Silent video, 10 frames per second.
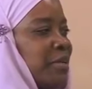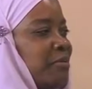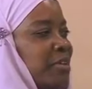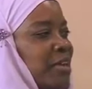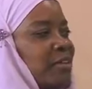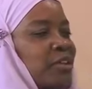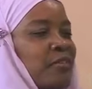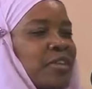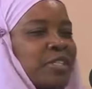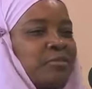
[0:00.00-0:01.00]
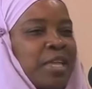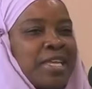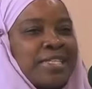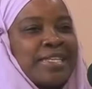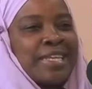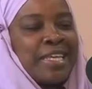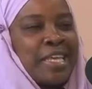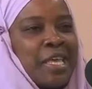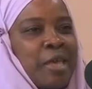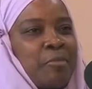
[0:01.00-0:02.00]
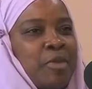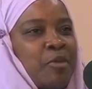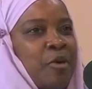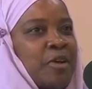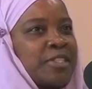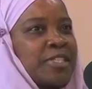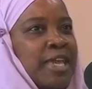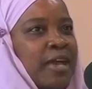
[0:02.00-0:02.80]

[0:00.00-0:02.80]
Brother Ataf explained it, because